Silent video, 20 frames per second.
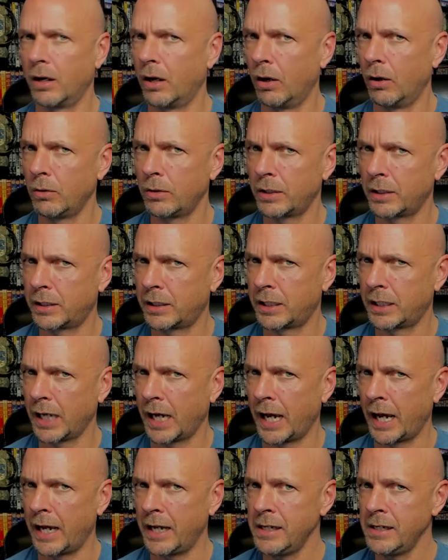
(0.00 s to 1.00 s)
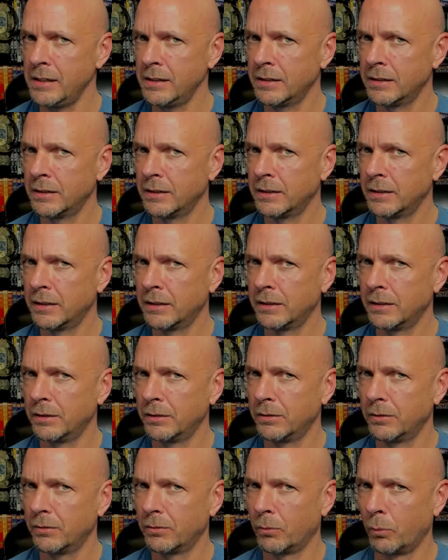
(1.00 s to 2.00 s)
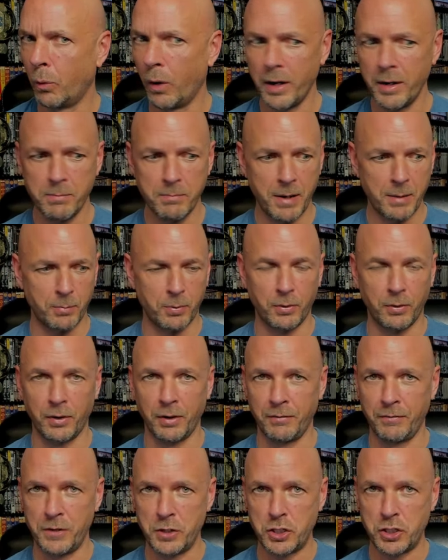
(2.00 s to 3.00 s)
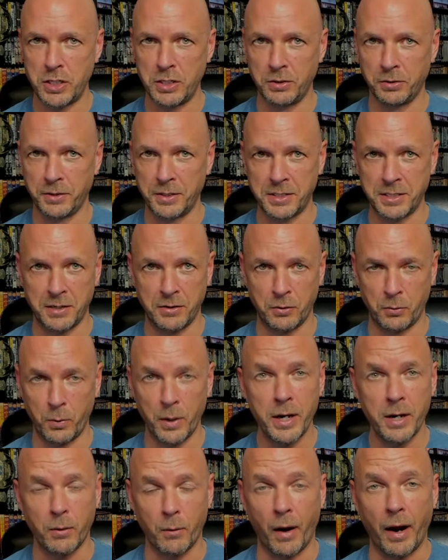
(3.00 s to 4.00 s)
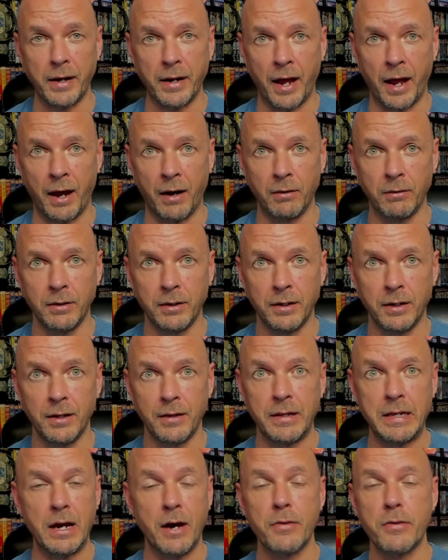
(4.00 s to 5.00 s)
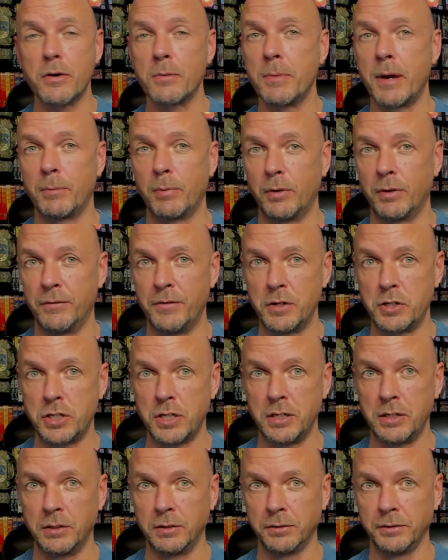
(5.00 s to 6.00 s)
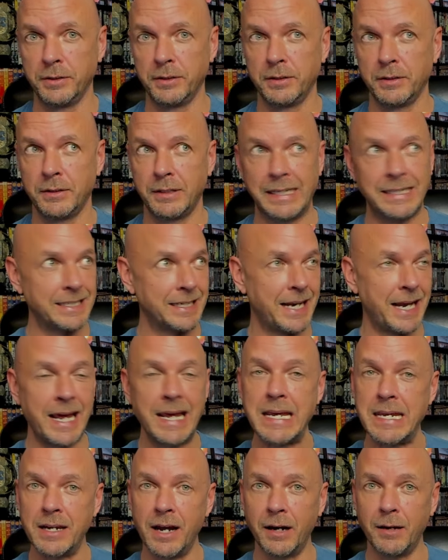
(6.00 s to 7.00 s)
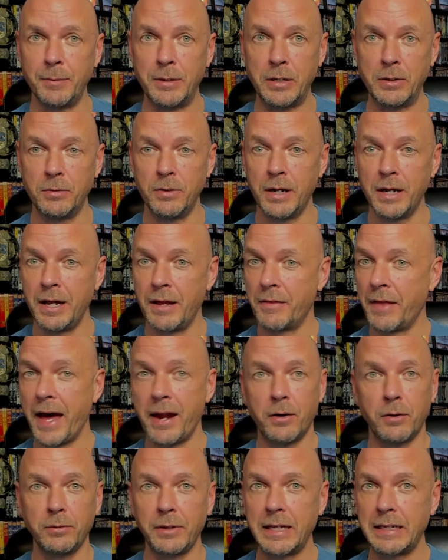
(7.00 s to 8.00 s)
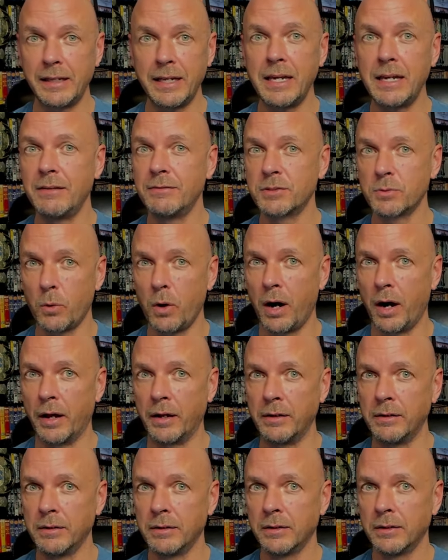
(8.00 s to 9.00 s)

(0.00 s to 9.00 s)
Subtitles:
okay, one member of the Shield is in the ring right now. The other member of the Shield is in AEW. That only leaves one.